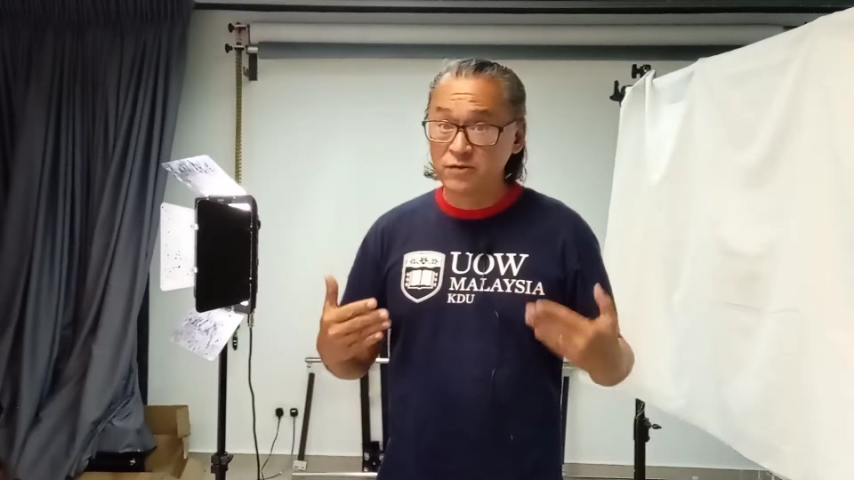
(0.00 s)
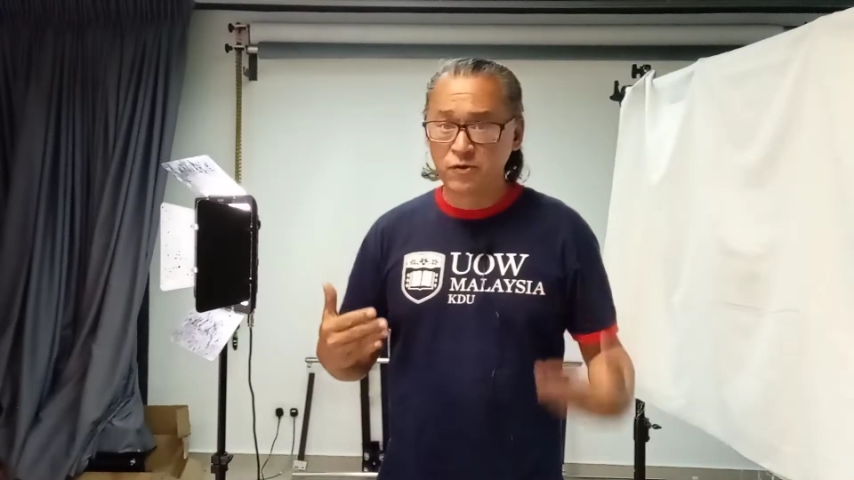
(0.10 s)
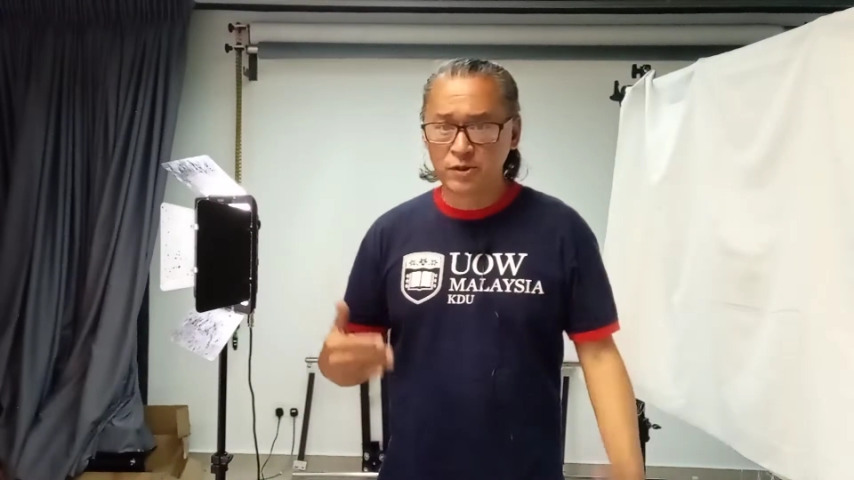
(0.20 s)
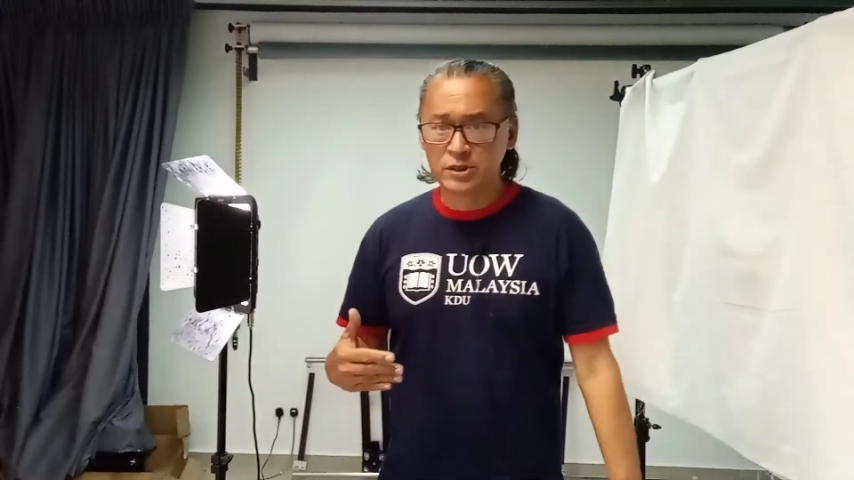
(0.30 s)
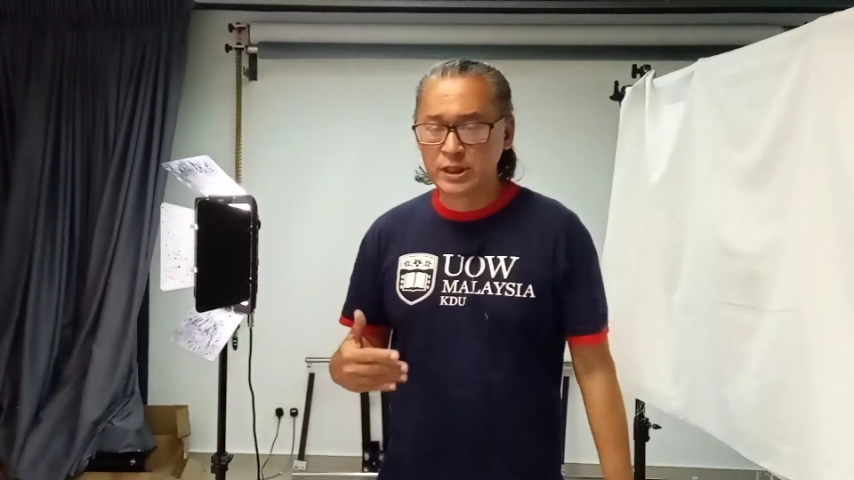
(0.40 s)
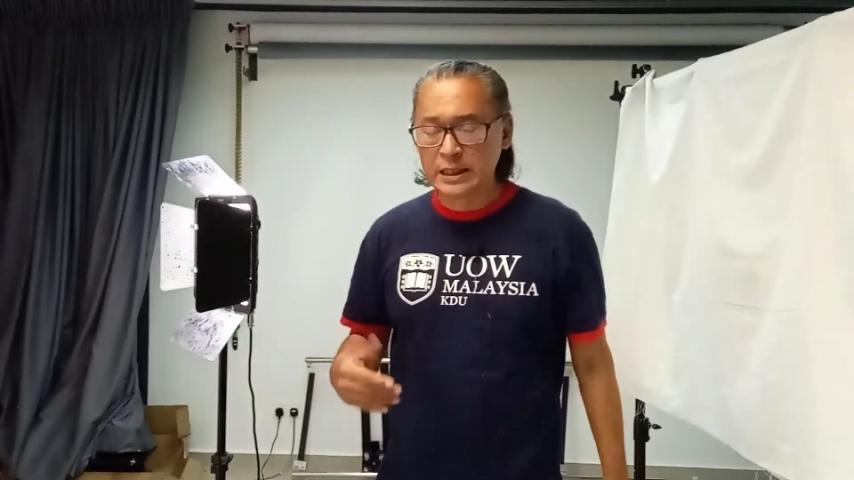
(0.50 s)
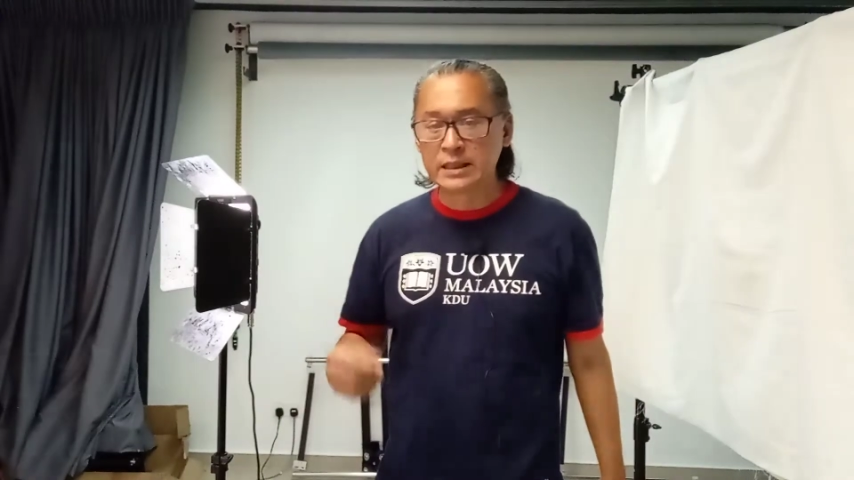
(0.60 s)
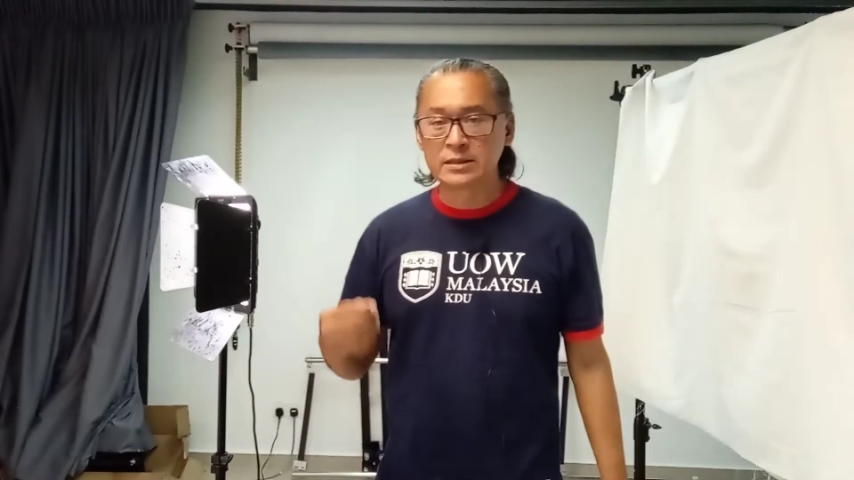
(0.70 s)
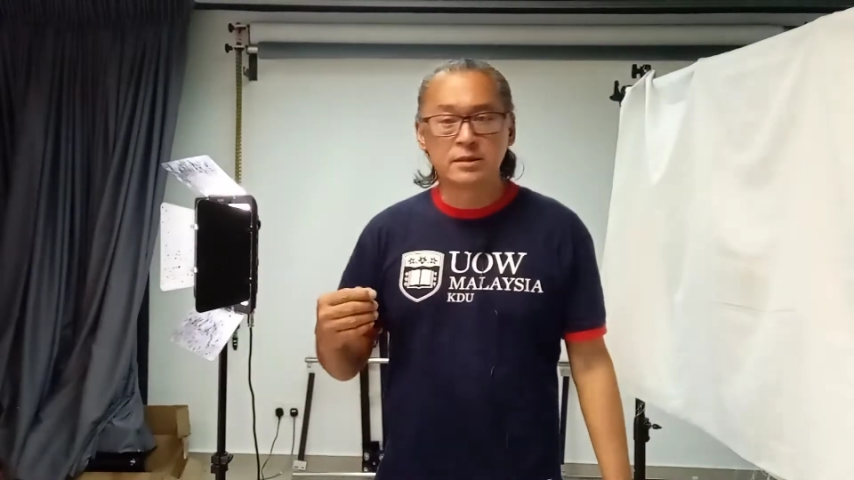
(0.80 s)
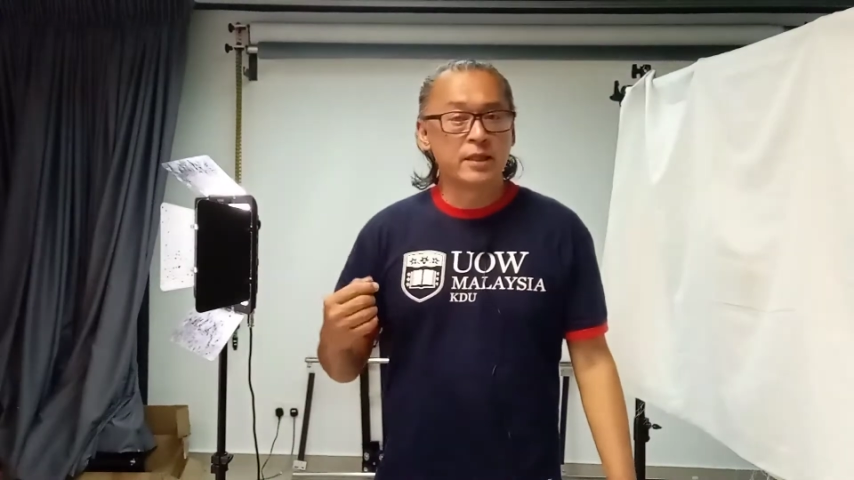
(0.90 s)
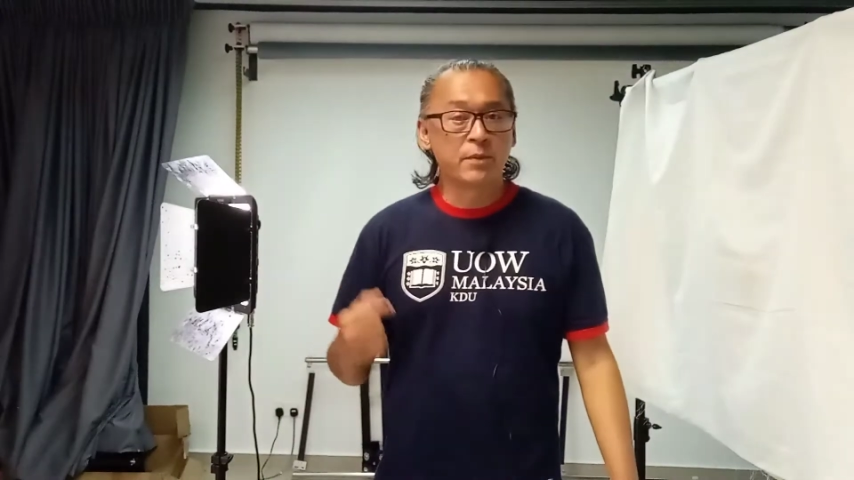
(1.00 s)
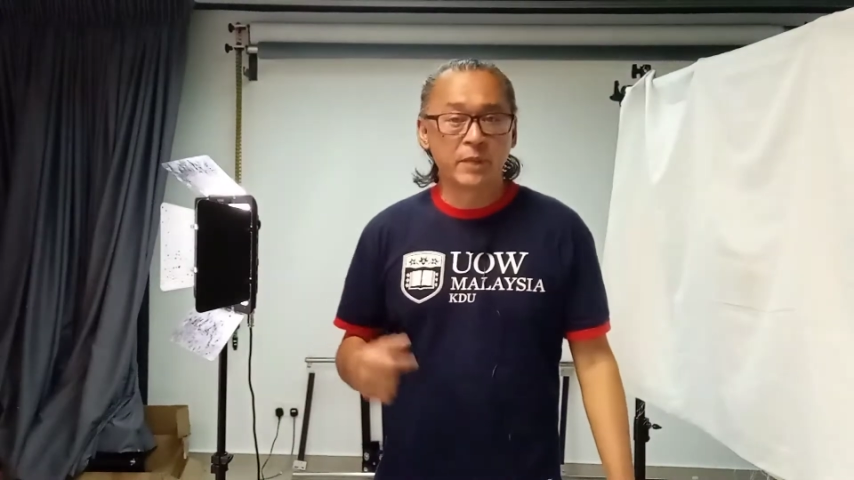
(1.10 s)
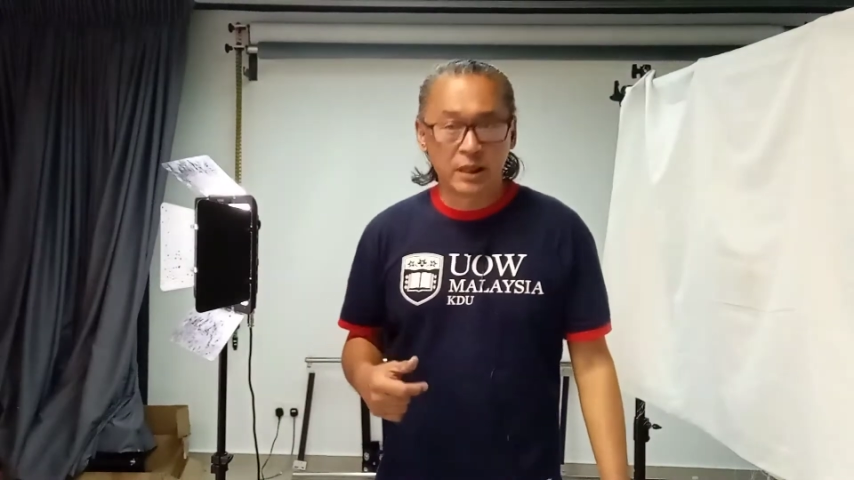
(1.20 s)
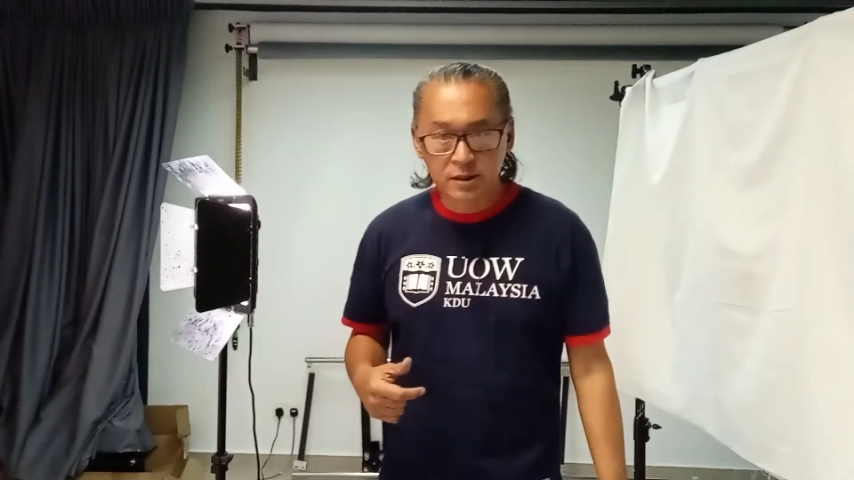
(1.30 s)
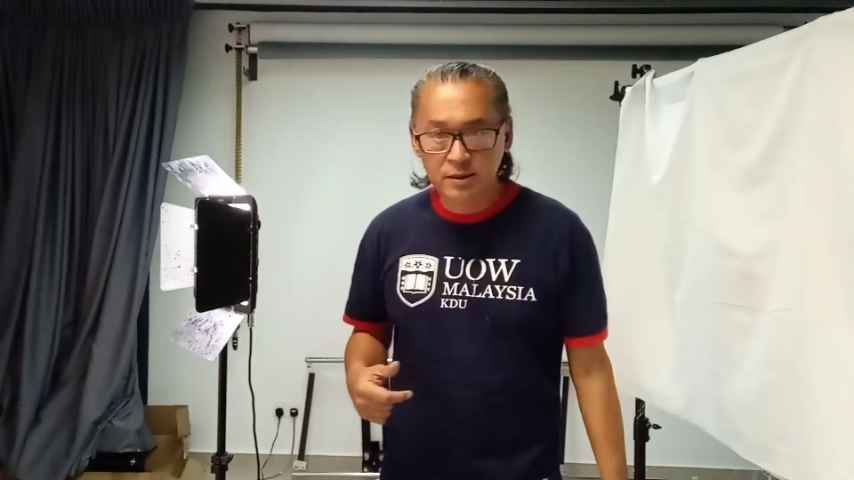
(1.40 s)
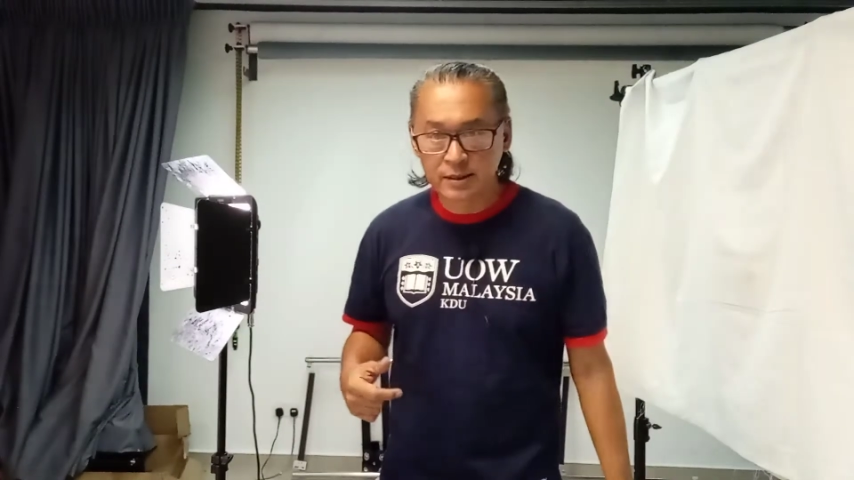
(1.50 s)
for a scene doesn't take minutes.